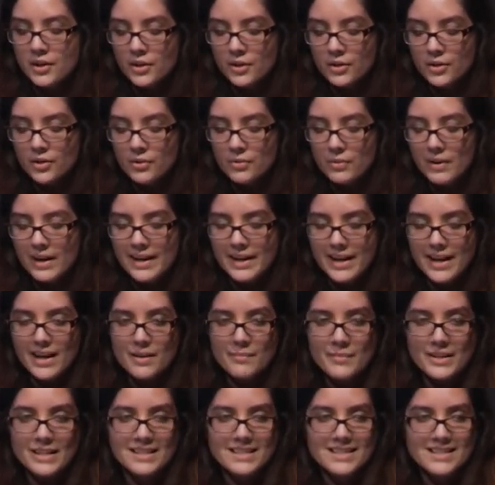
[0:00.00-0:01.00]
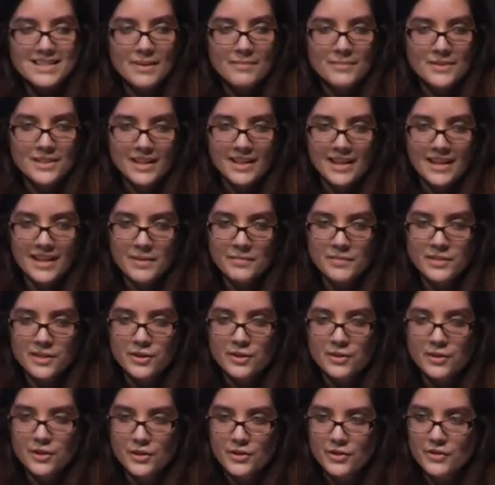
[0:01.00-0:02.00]
who I am, and sometimes
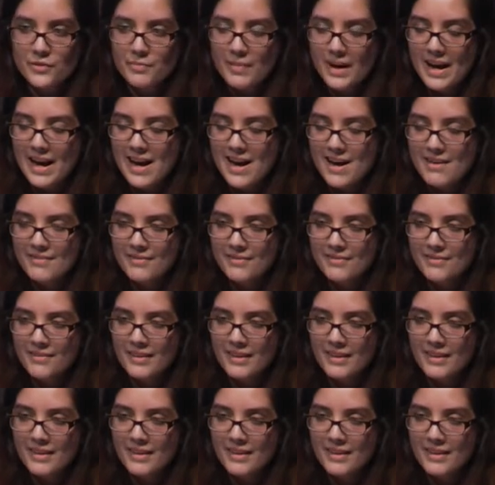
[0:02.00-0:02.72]
your new path